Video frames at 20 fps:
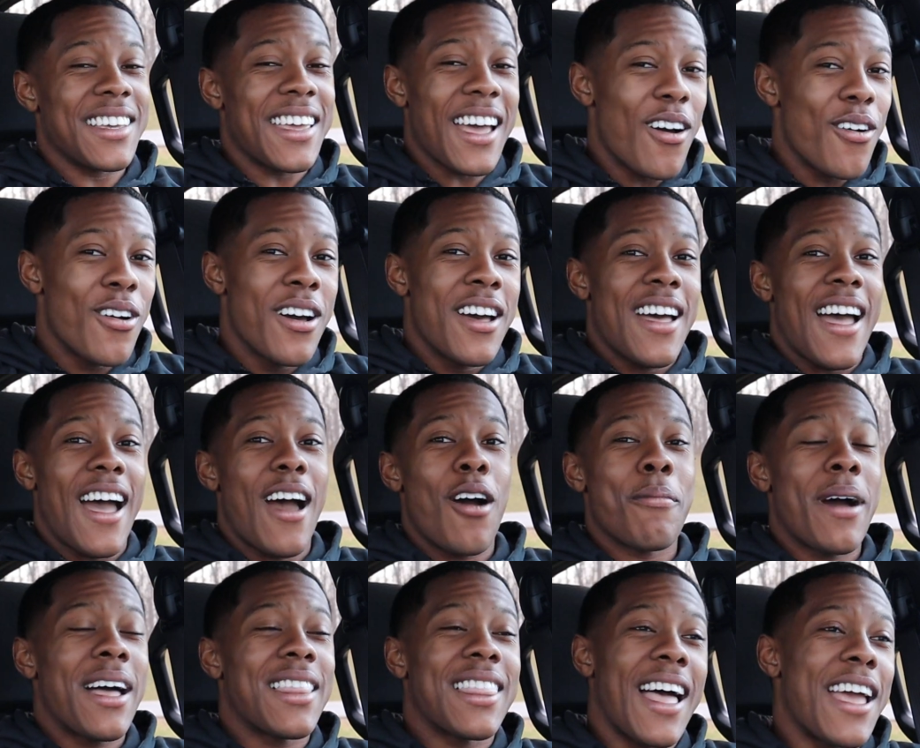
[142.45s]
Look how
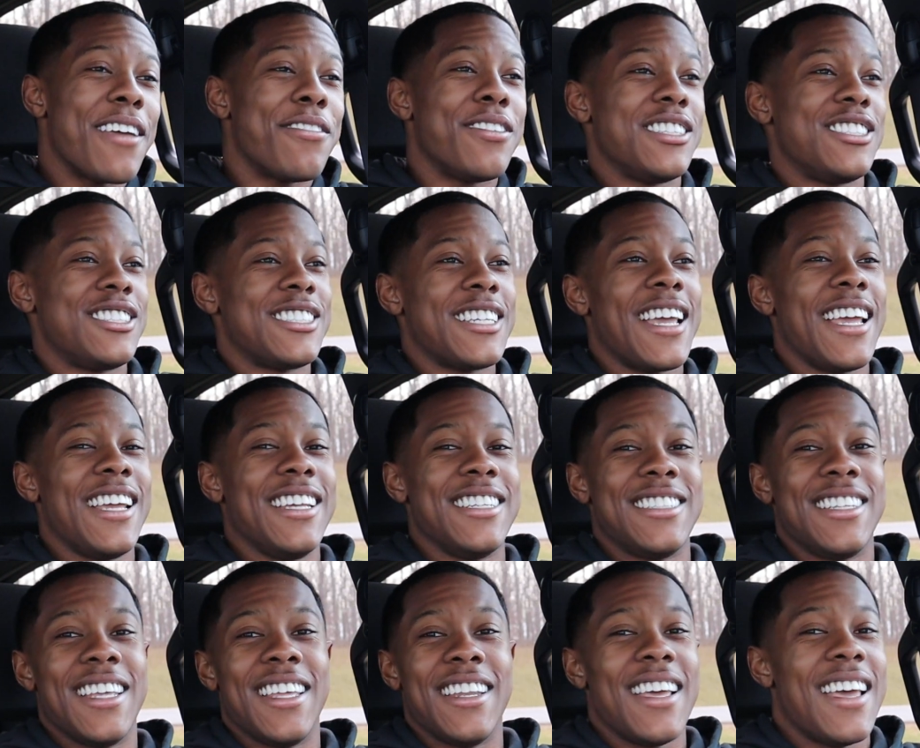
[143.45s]
how my life has
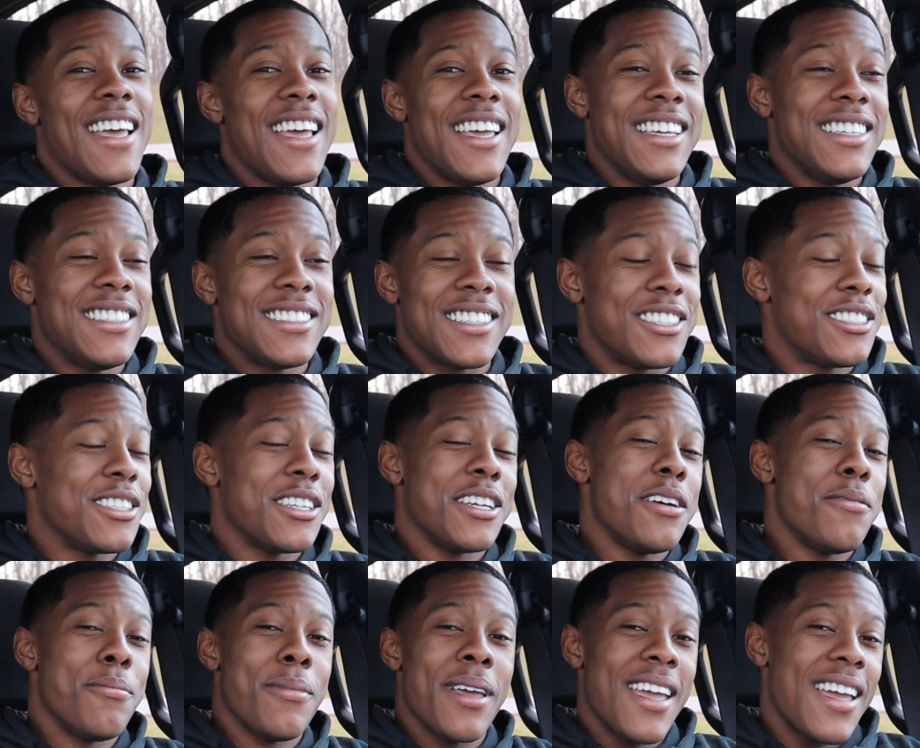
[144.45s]
changed, and he's such a
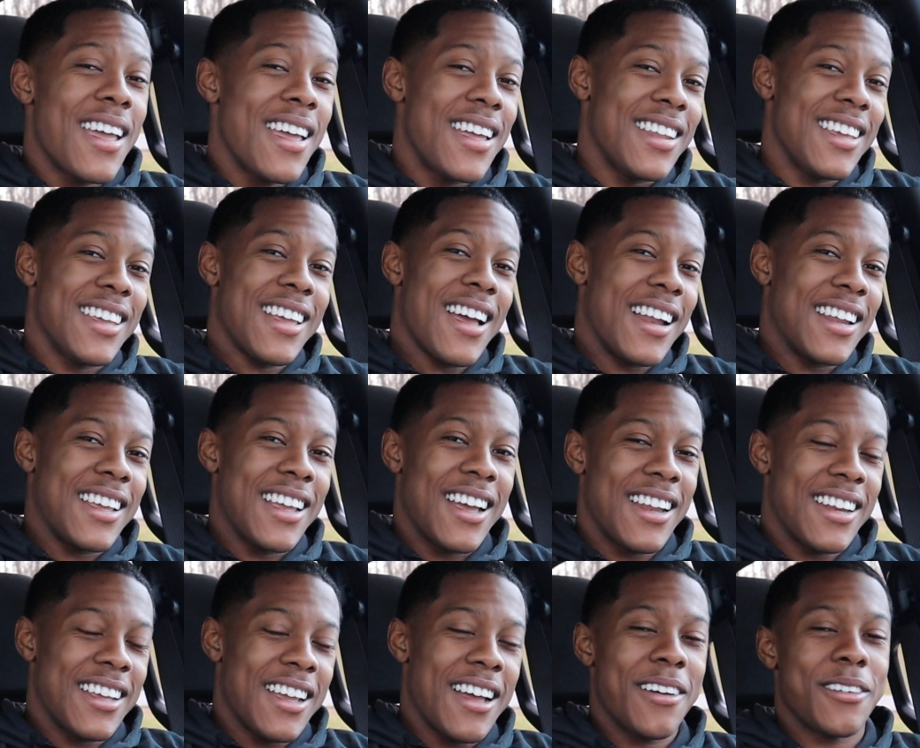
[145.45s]
good man, and yada
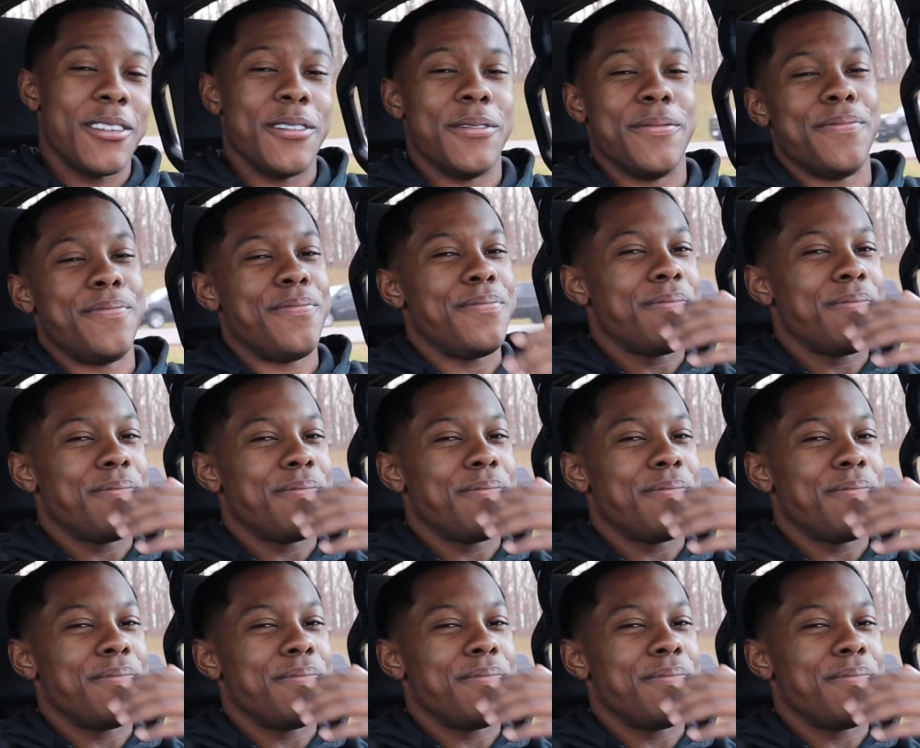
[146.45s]
yada yada."